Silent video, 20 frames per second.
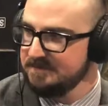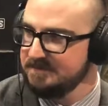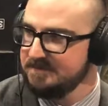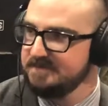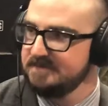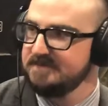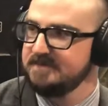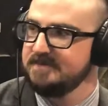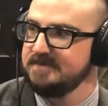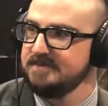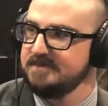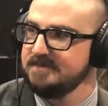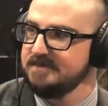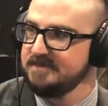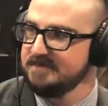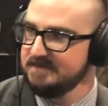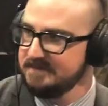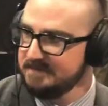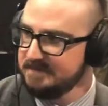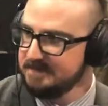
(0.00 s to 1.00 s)

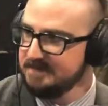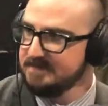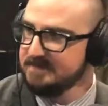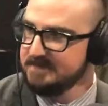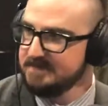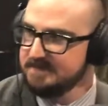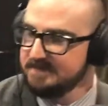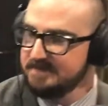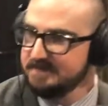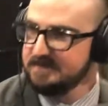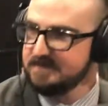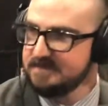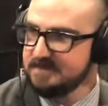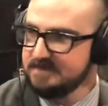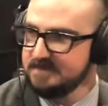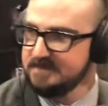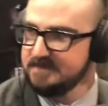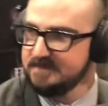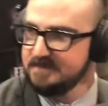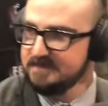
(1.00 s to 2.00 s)

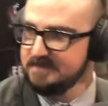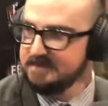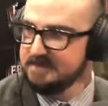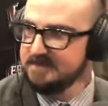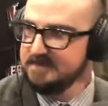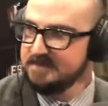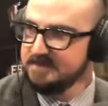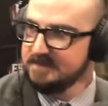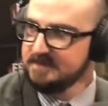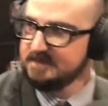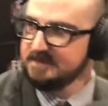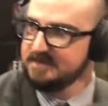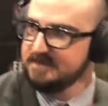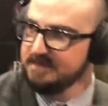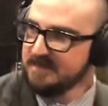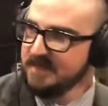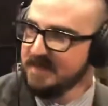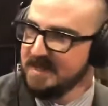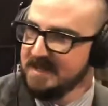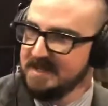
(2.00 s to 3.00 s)

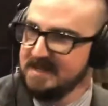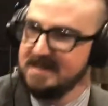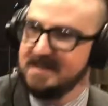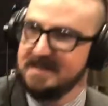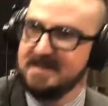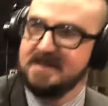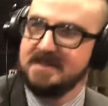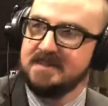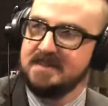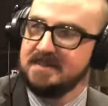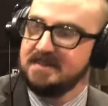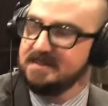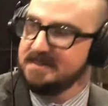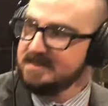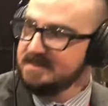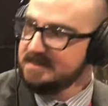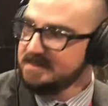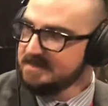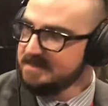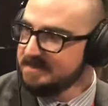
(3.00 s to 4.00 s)

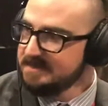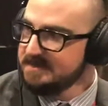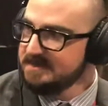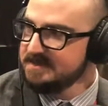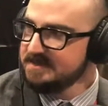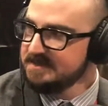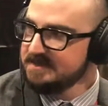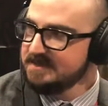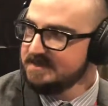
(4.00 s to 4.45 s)
No words are spoken by the person on screen.